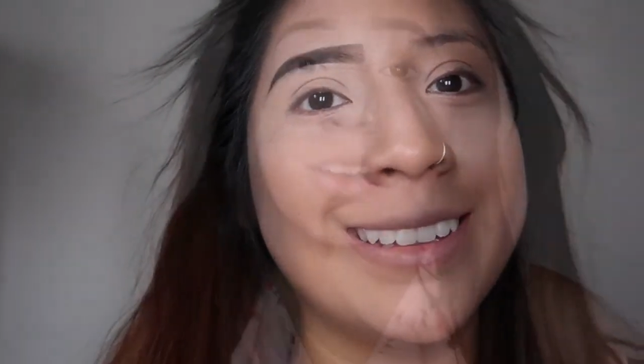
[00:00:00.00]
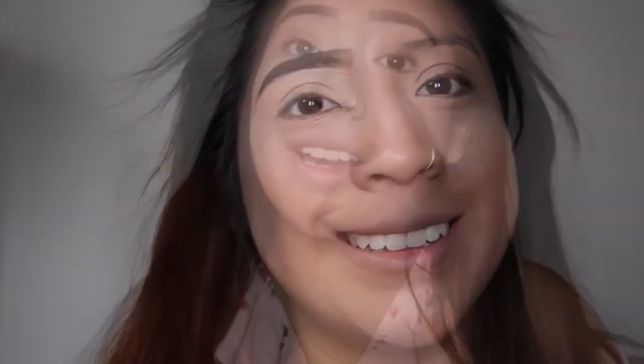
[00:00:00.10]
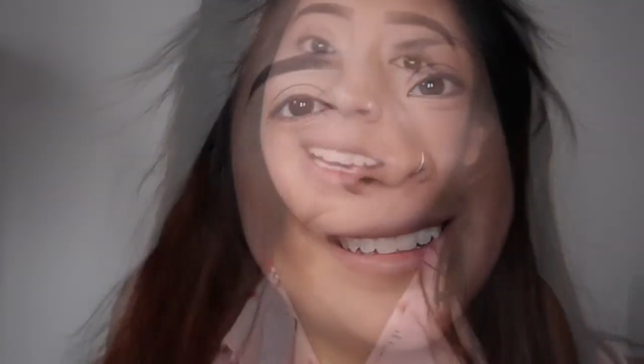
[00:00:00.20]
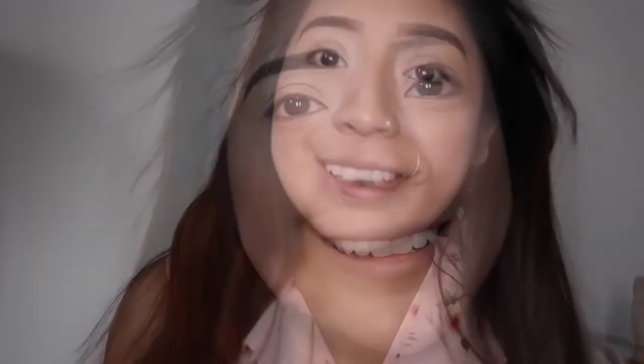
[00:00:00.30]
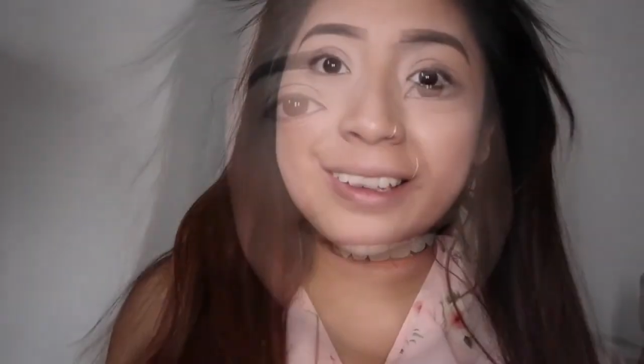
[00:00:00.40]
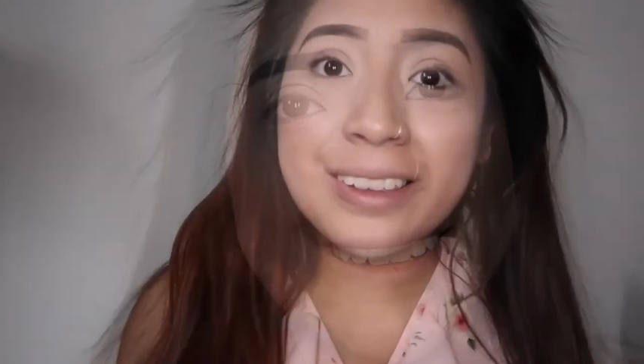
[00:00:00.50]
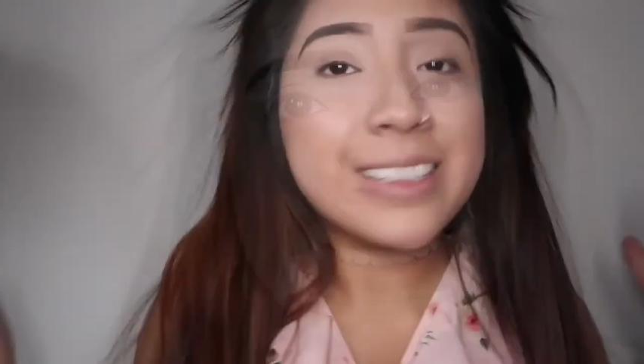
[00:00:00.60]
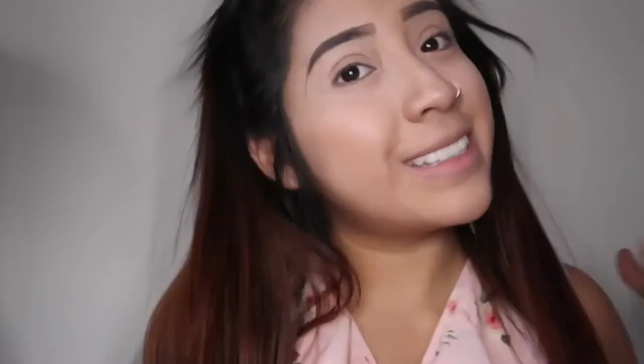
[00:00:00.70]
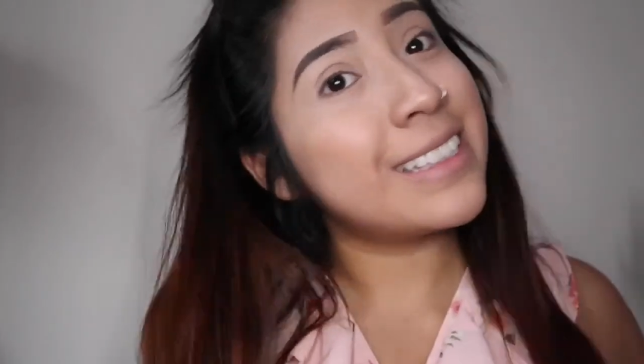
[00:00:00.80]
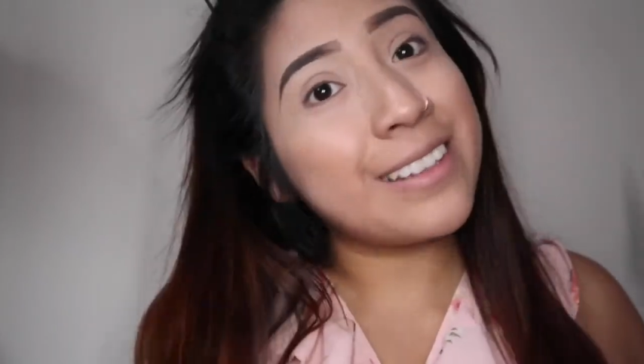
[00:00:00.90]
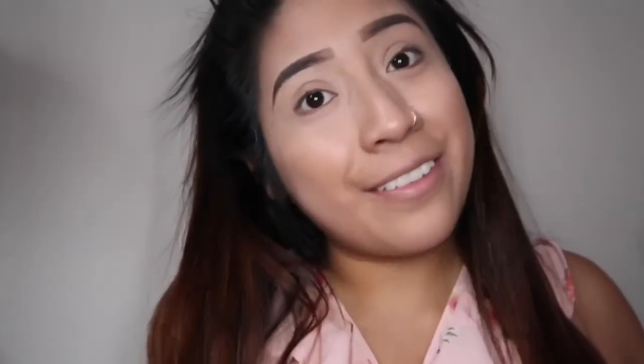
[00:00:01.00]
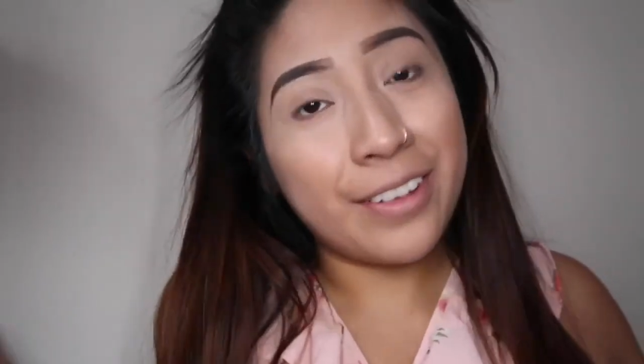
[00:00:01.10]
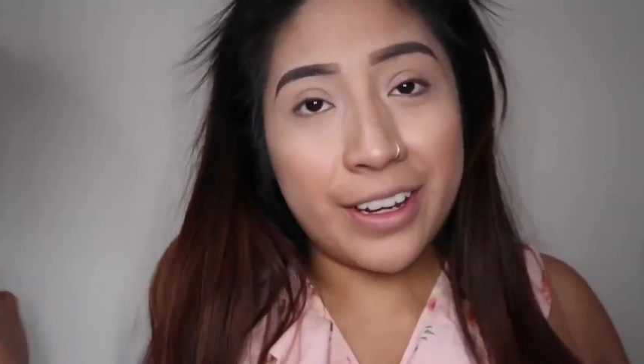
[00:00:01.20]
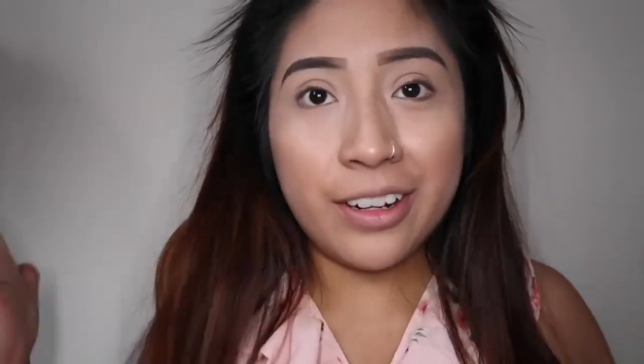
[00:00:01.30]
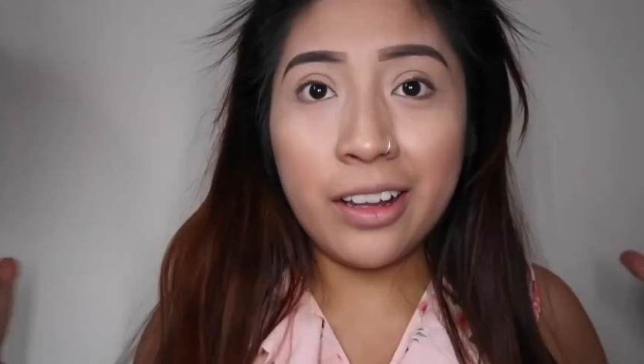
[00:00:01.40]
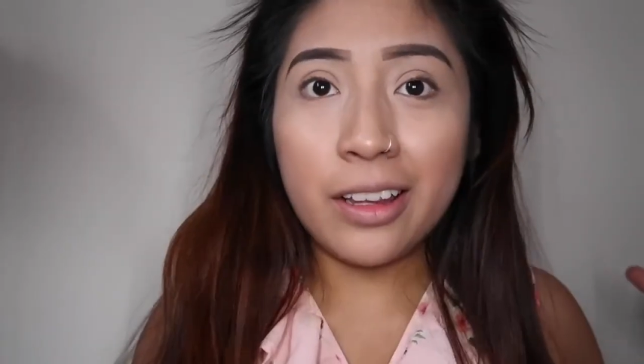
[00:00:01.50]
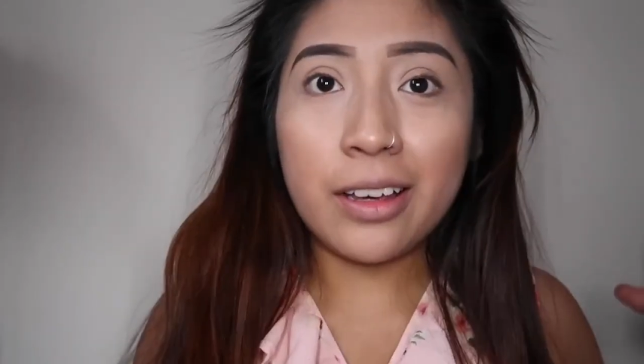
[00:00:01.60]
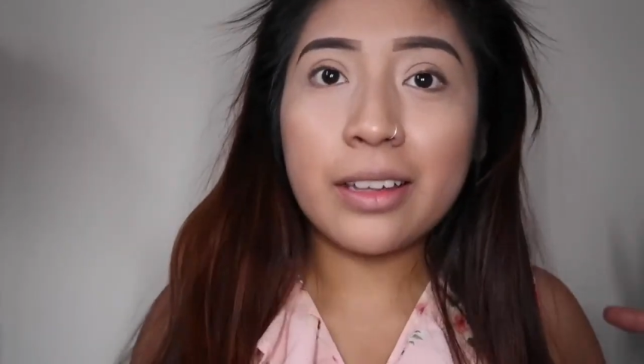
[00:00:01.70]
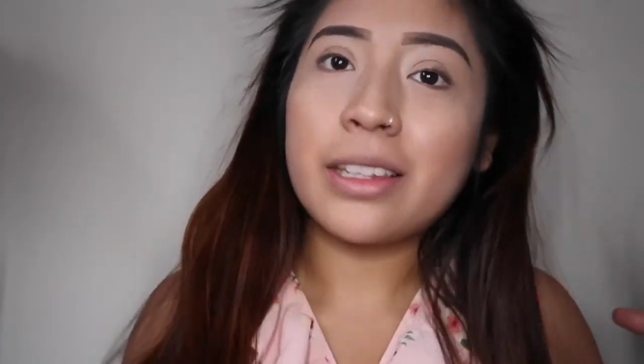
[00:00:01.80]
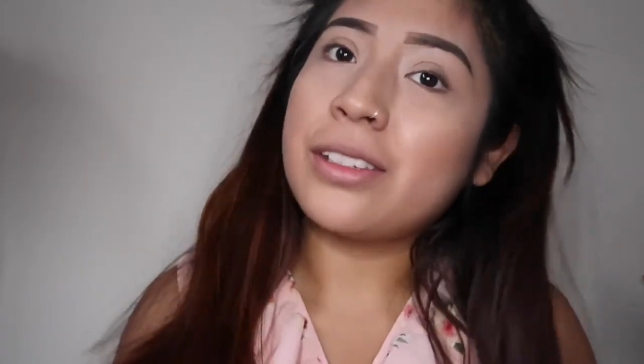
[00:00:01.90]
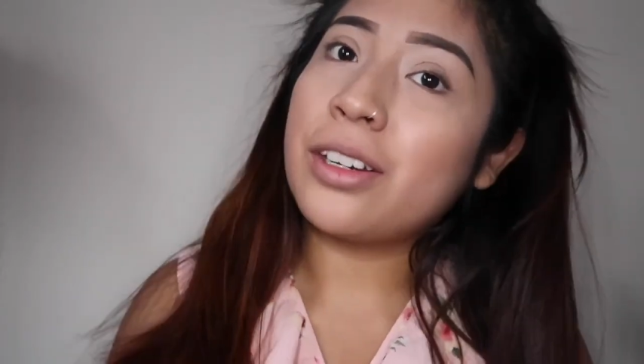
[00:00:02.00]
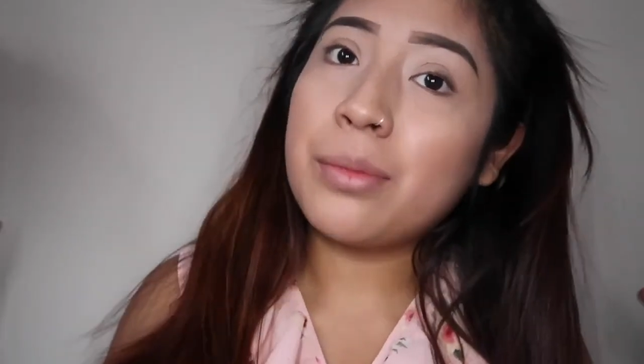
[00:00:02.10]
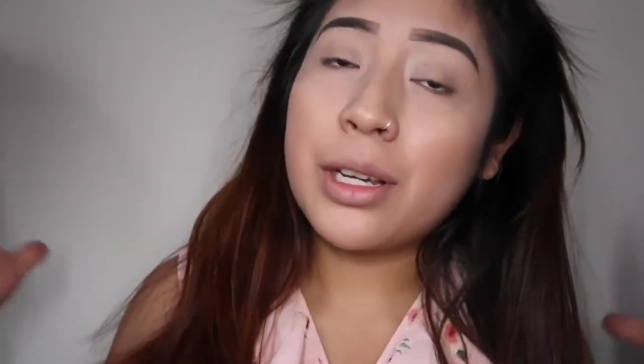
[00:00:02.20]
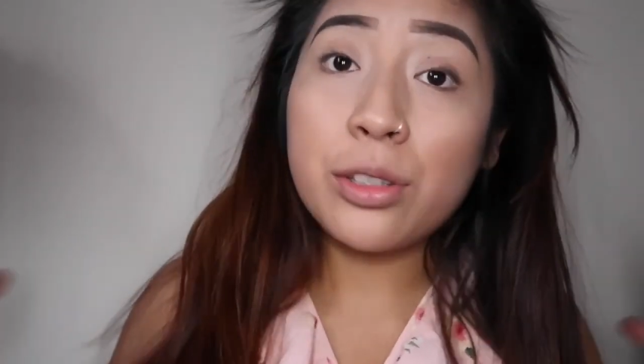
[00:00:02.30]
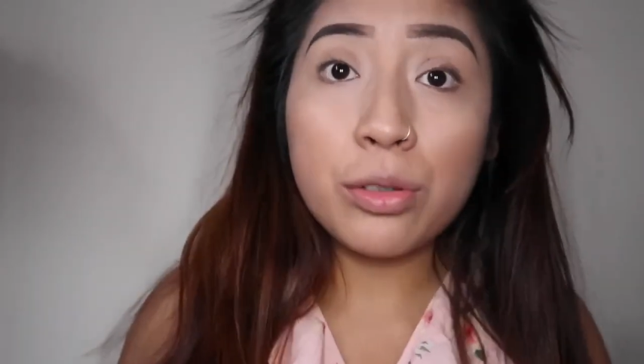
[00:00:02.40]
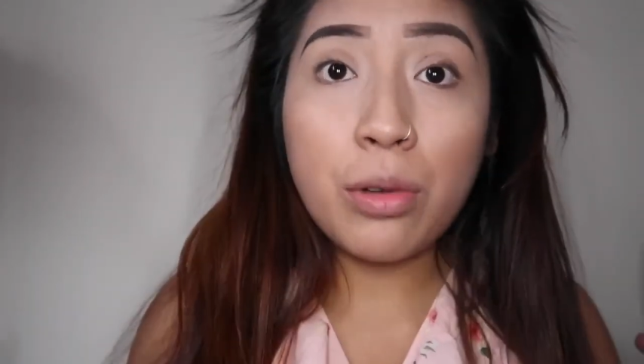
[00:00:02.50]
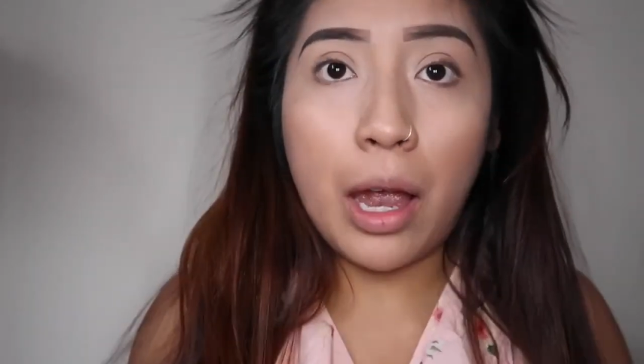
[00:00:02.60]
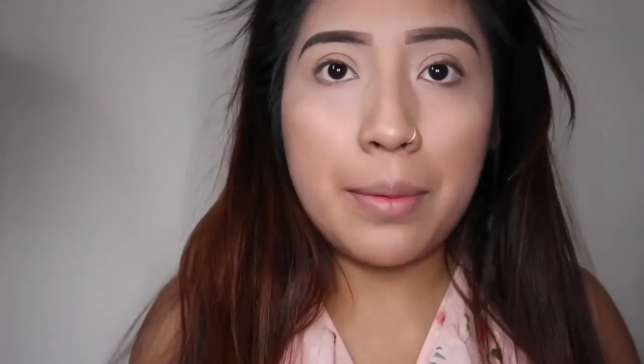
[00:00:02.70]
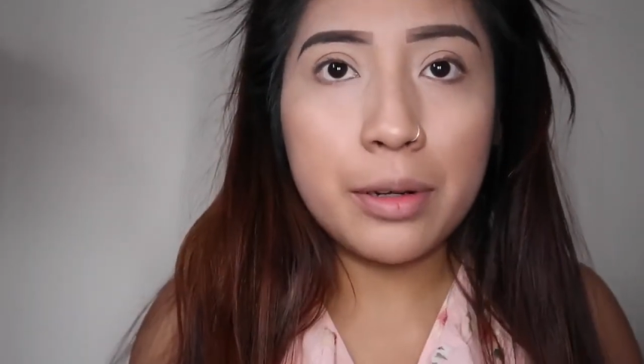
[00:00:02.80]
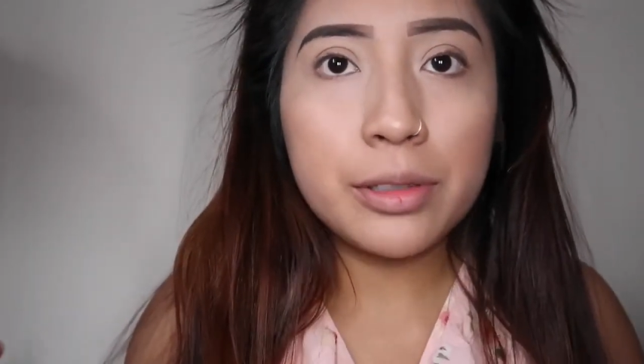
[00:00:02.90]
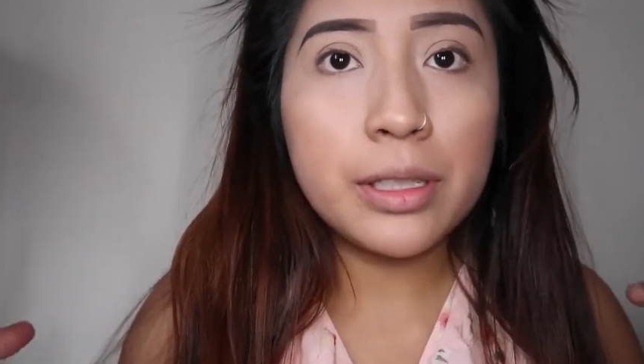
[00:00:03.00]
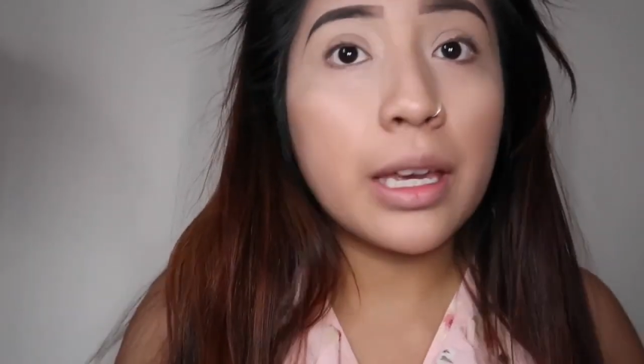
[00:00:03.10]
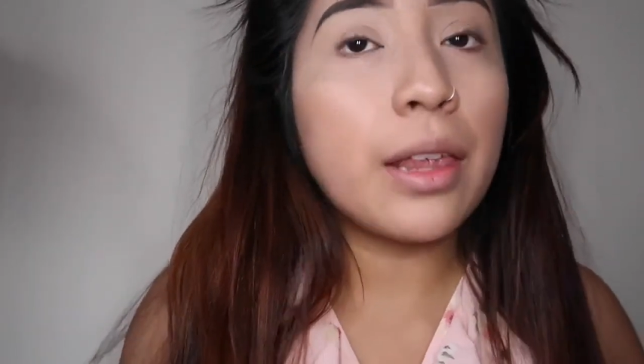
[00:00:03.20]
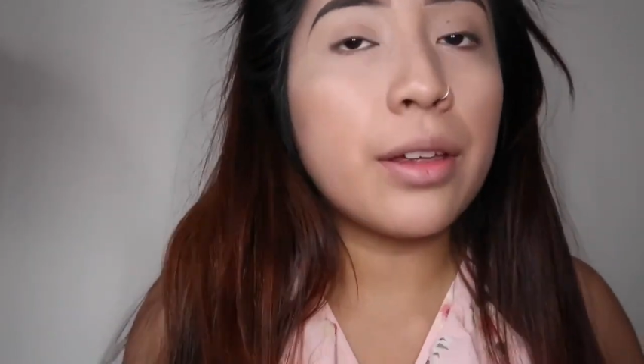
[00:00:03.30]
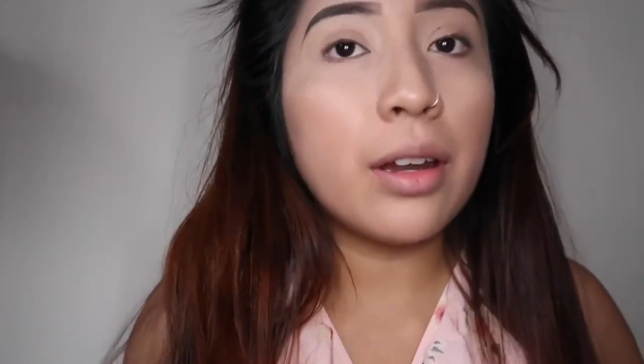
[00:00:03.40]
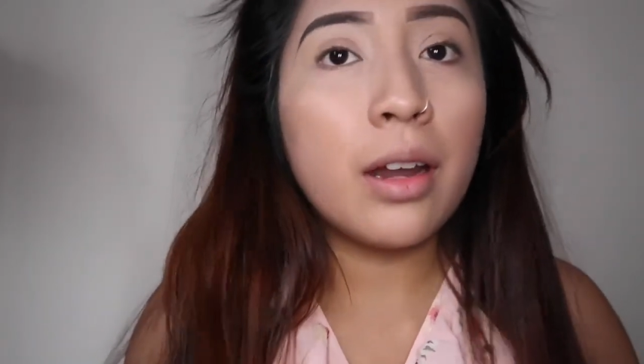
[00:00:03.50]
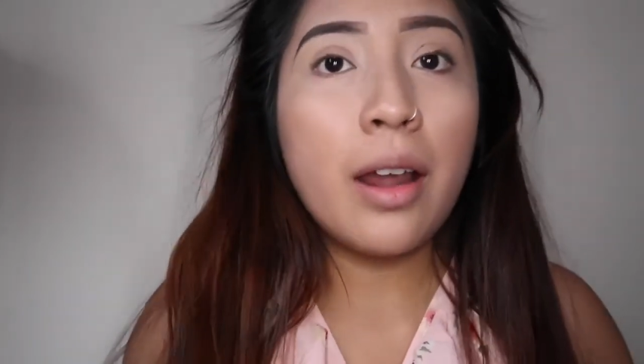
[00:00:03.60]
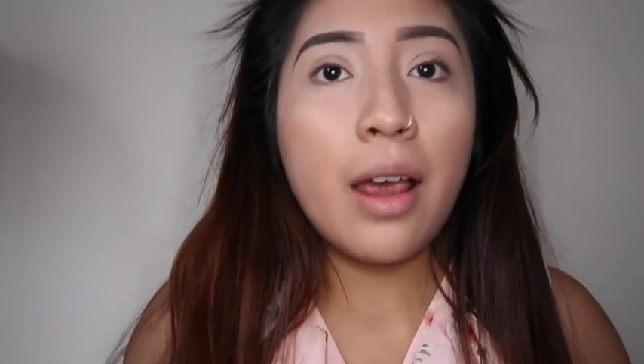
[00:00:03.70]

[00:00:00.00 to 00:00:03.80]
Okay, so this is the final look. These are my two eyebrows together.